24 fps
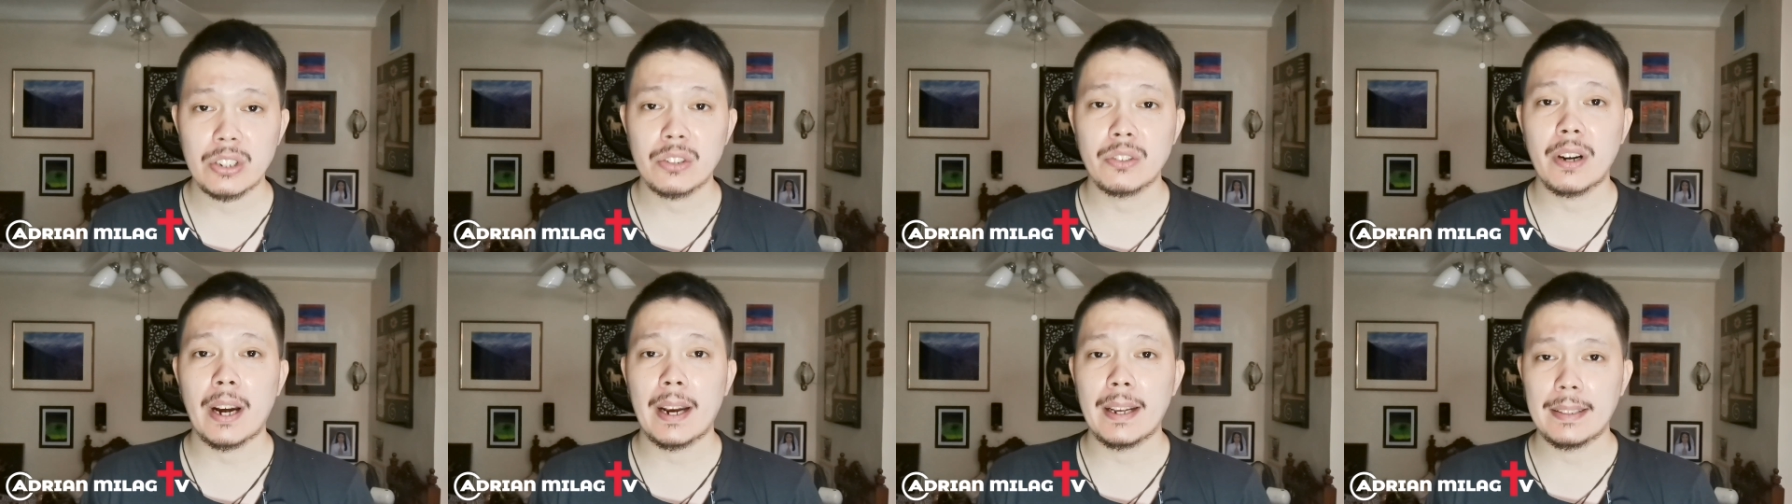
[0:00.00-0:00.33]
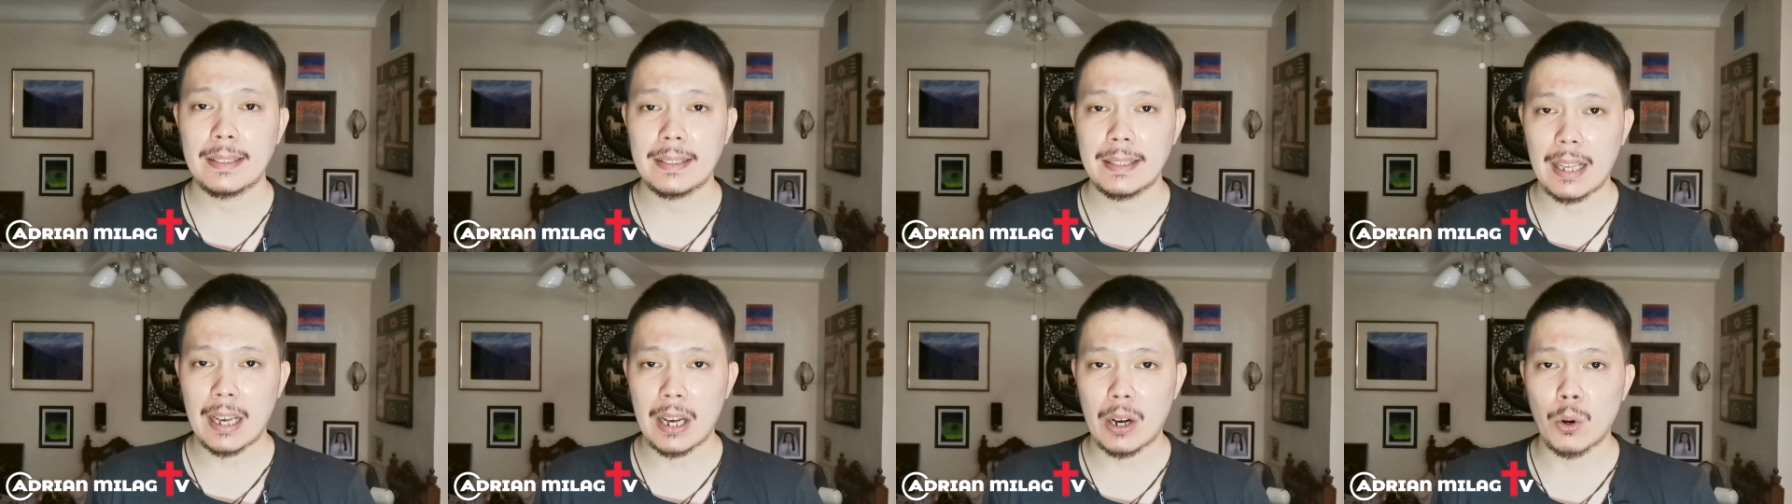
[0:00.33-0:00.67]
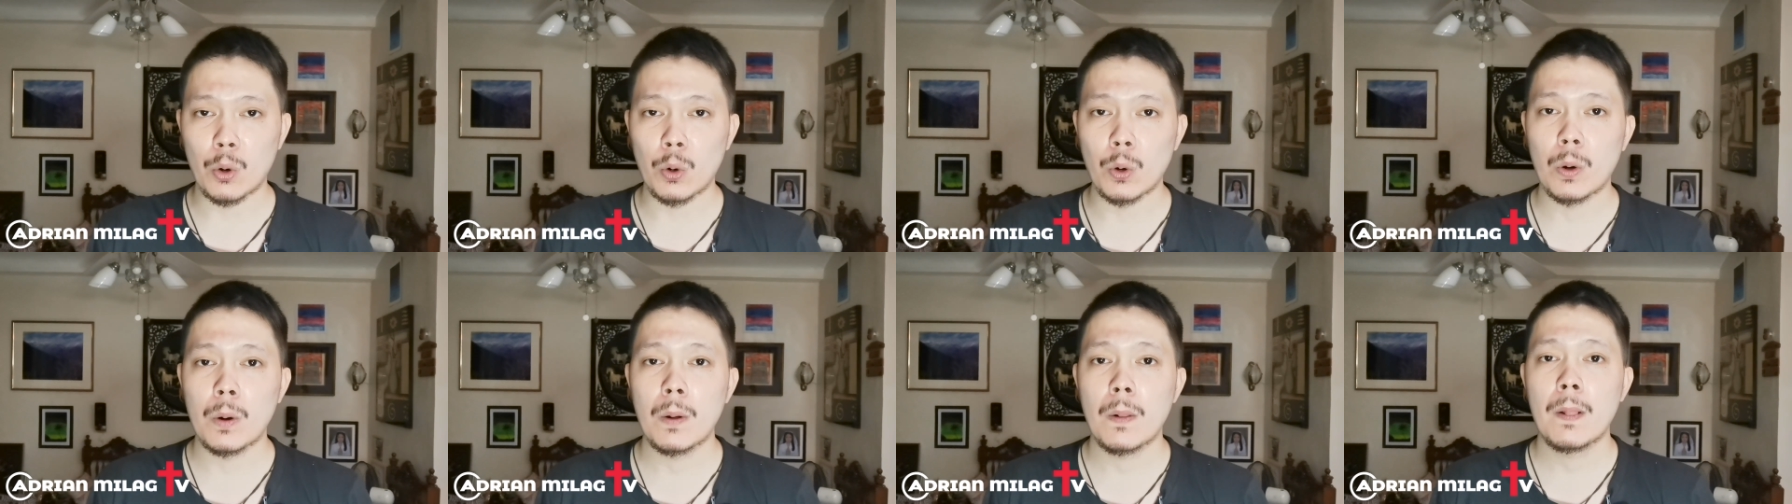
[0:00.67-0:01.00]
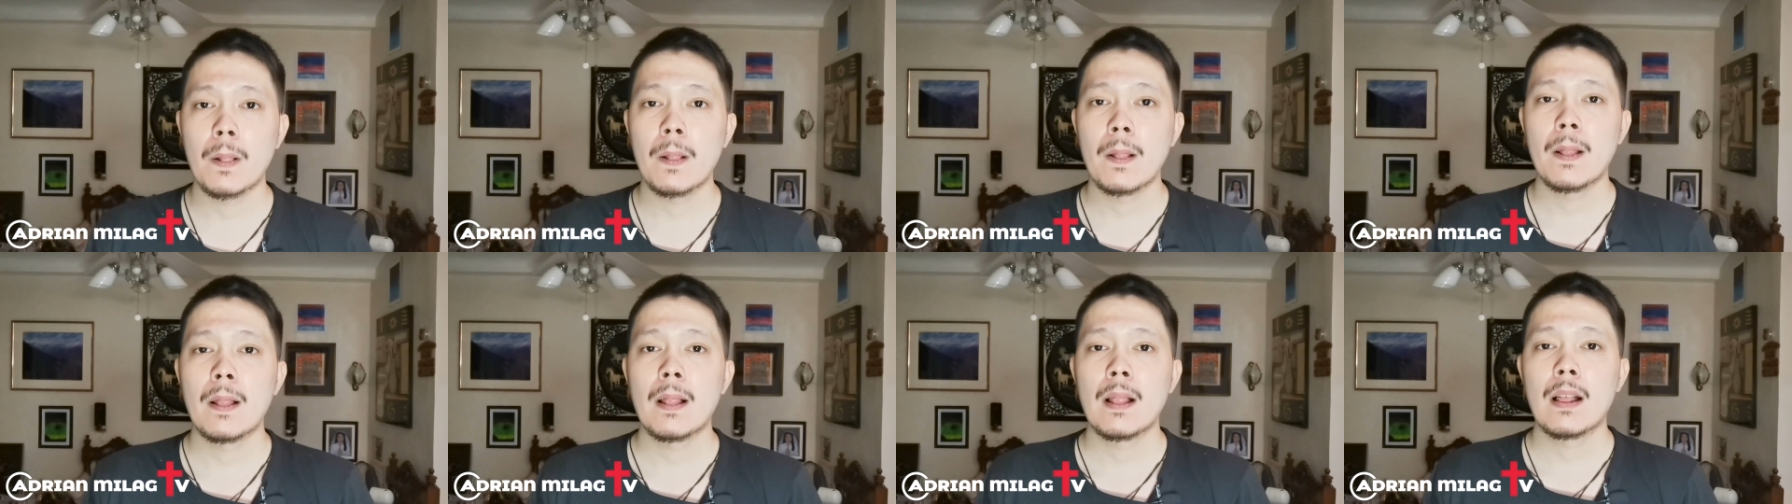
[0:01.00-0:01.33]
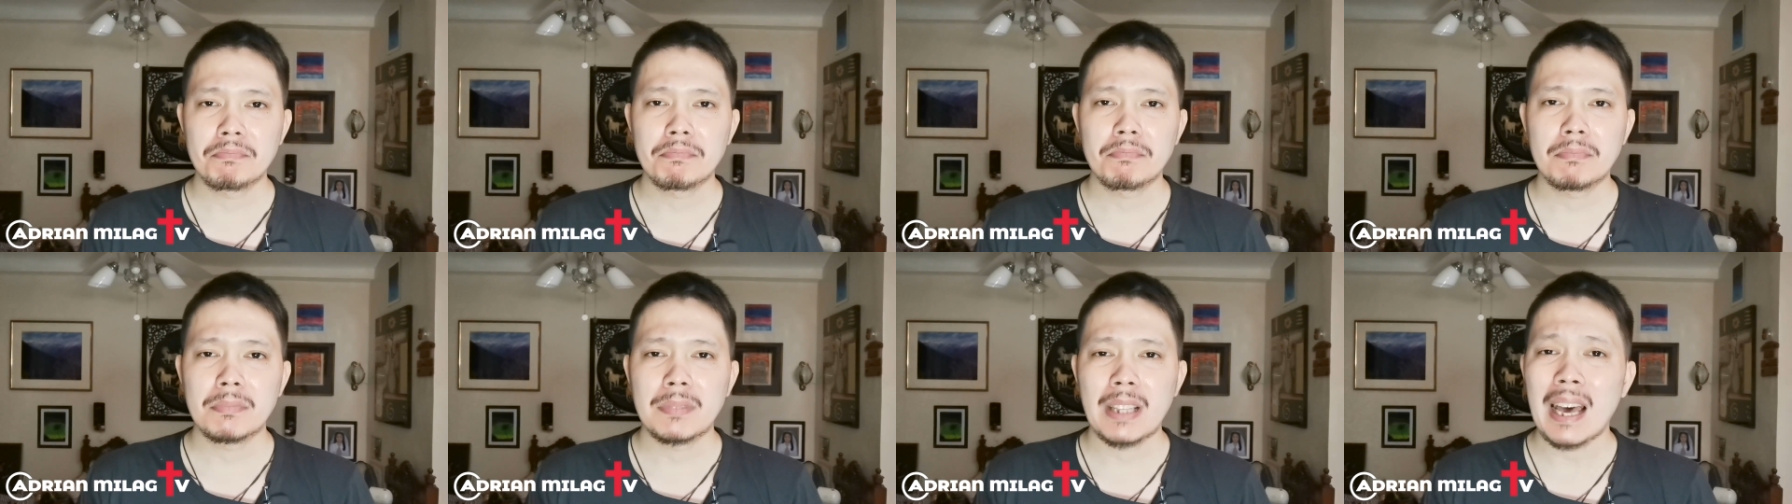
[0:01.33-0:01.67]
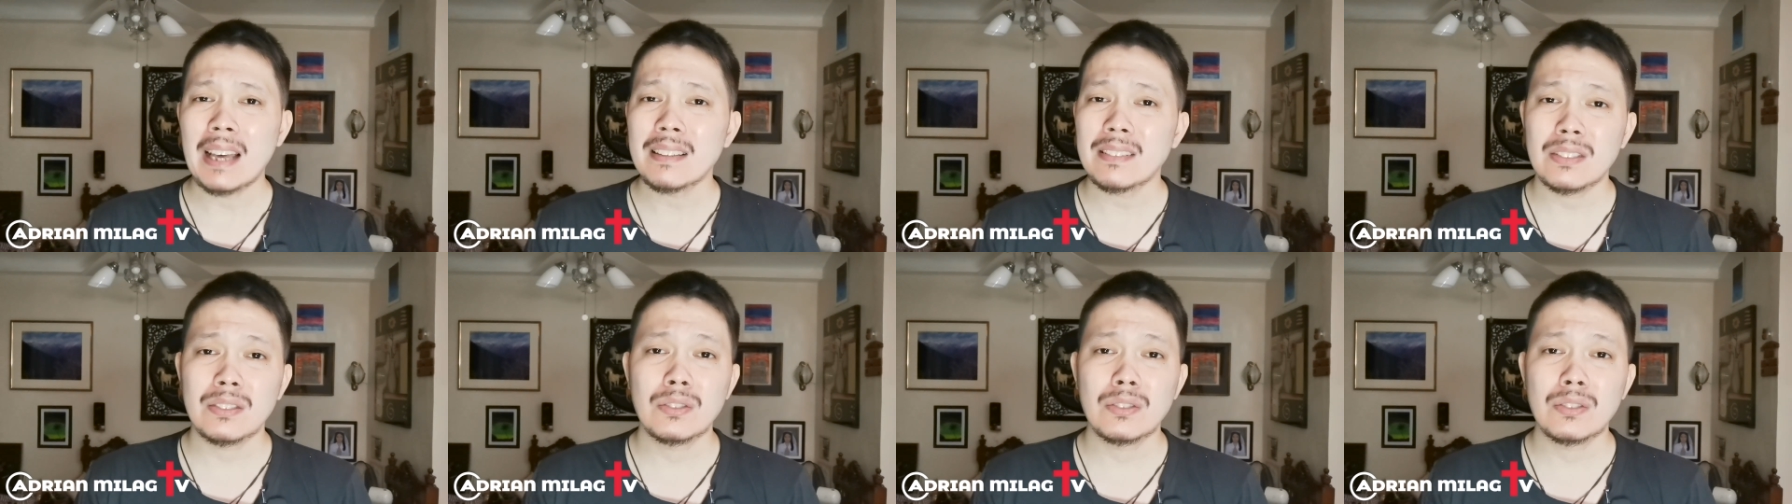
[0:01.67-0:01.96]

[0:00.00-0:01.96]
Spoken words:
right now. Not